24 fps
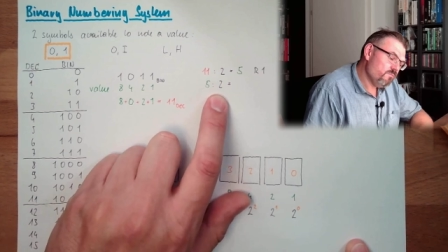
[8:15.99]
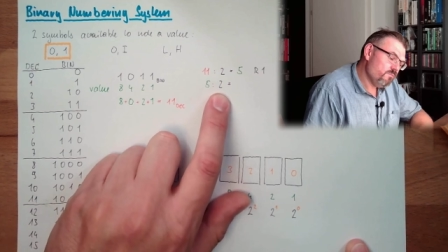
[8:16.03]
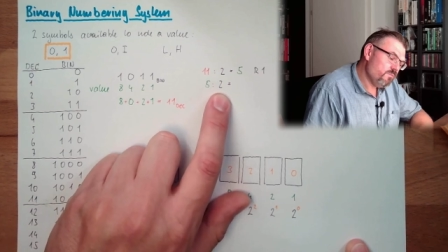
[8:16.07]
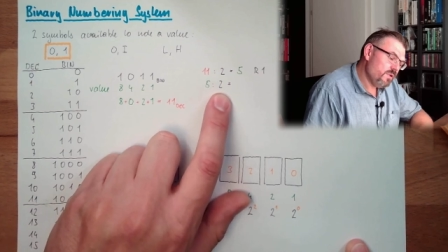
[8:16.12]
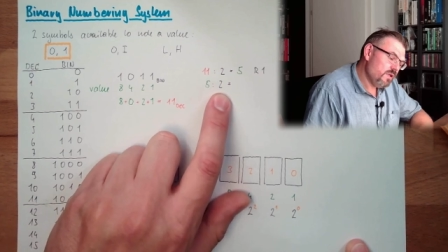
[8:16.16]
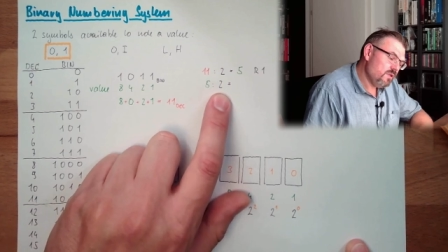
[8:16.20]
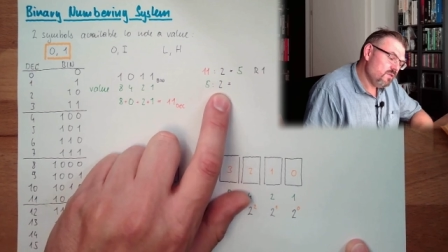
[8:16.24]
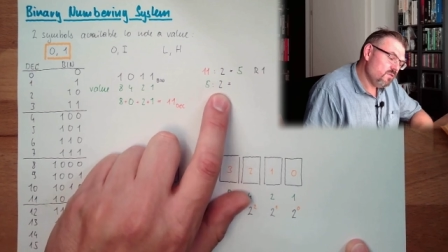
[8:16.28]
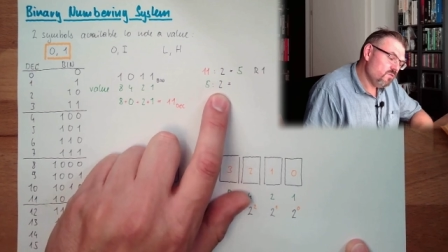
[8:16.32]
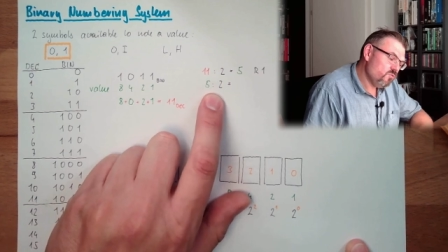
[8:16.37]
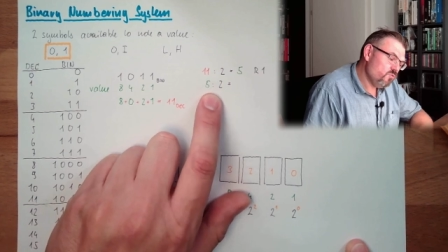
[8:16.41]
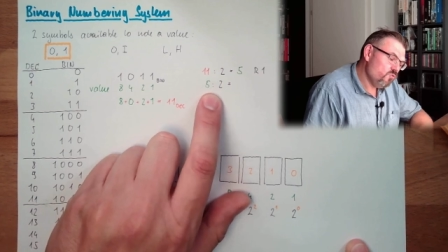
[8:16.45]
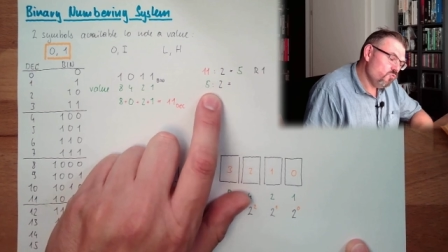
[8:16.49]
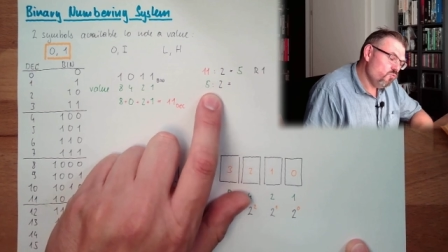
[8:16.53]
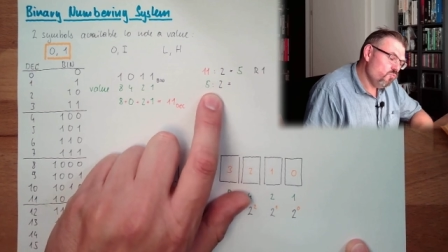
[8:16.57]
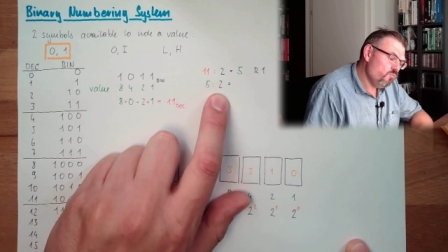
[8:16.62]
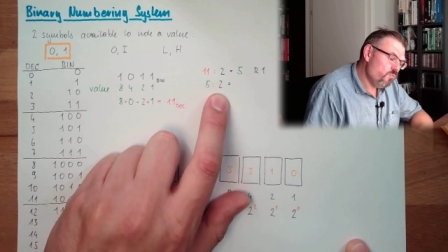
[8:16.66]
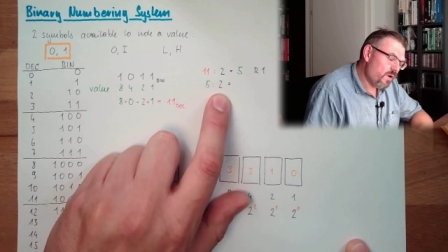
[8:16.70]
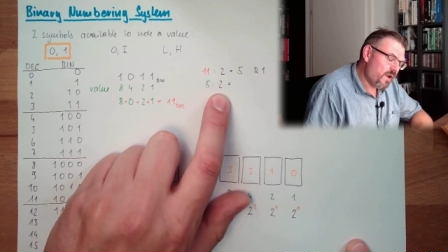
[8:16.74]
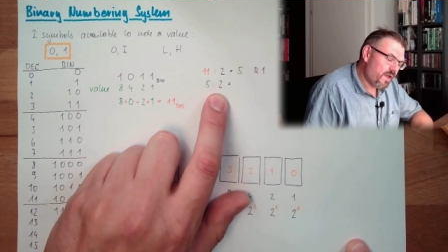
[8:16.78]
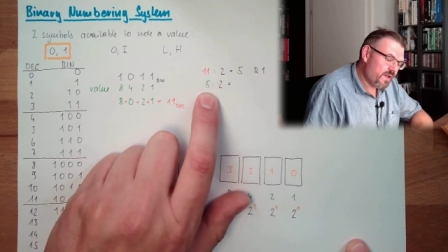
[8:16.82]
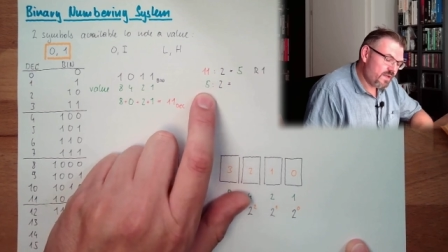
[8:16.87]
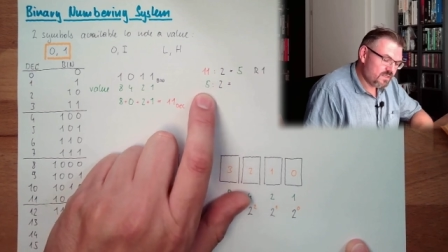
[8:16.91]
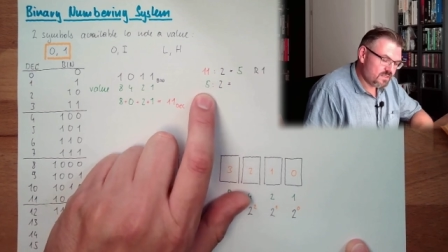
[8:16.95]
be 2
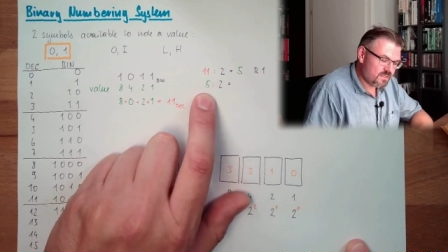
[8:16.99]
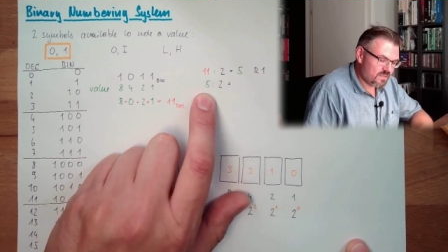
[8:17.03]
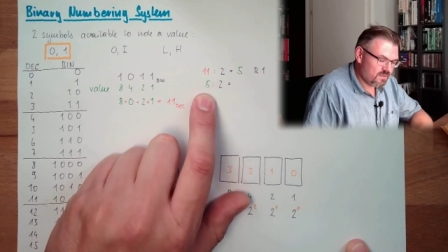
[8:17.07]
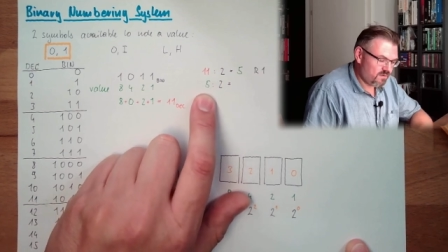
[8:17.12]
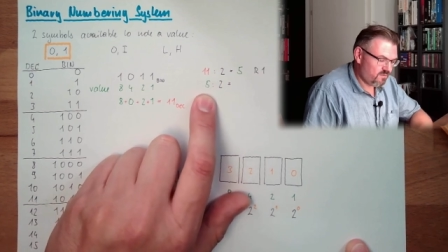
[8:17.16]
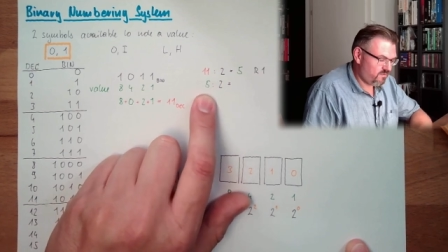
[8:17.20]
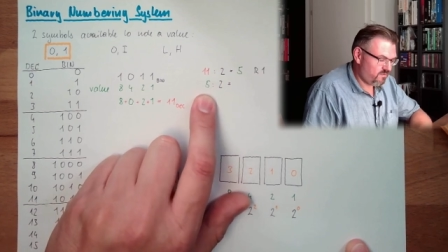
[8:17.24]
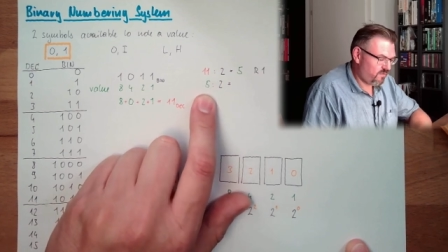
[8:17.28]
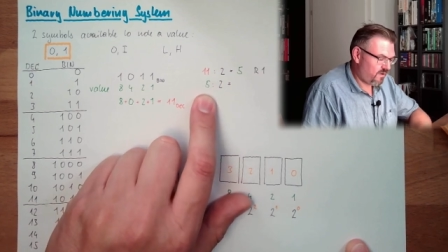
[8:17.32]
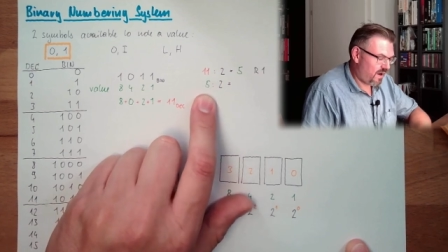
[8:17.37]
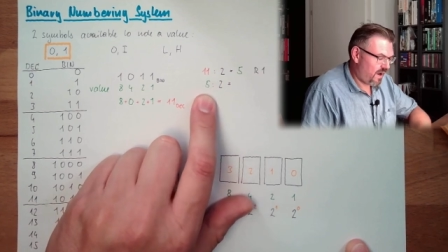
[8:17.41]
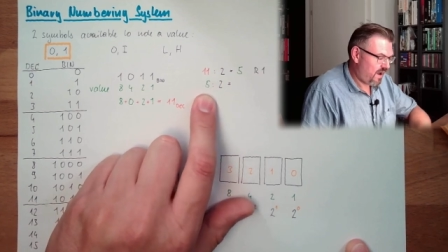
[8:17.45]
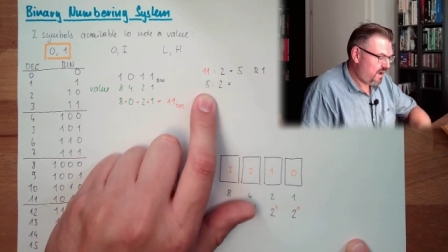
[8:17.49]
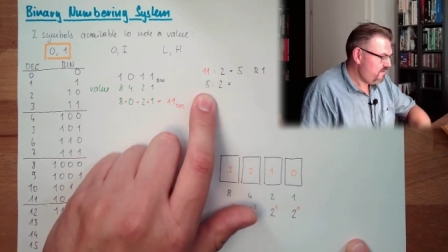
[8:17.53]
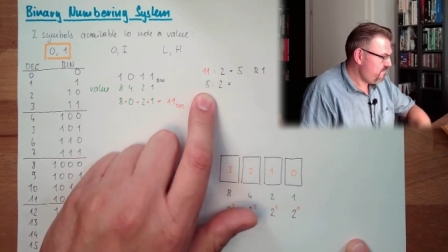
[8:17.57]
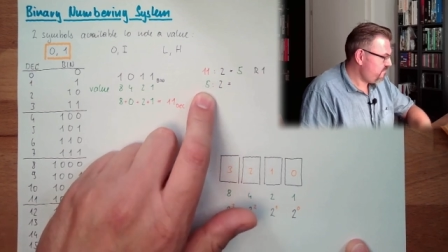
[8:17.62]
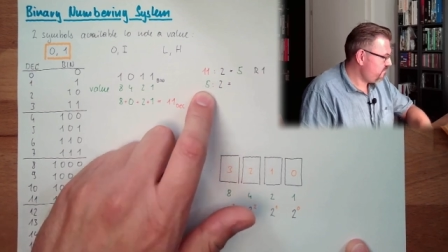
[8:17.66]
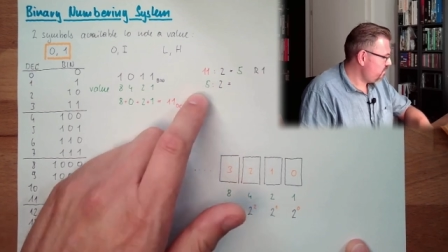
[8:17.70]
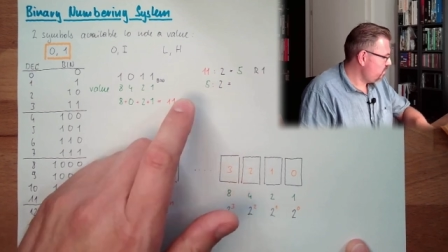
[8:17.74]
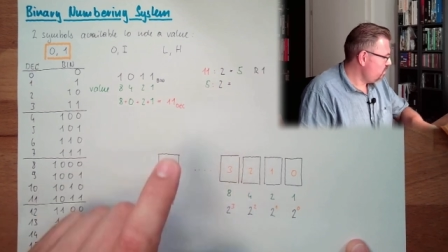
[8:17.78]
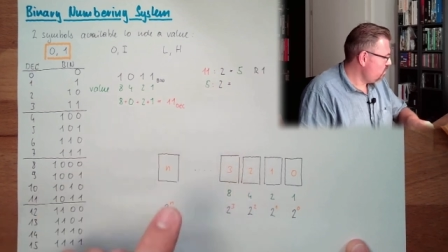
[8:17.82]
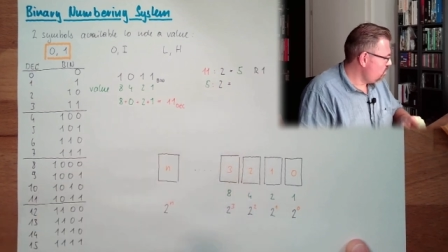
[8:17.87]
placed in 5?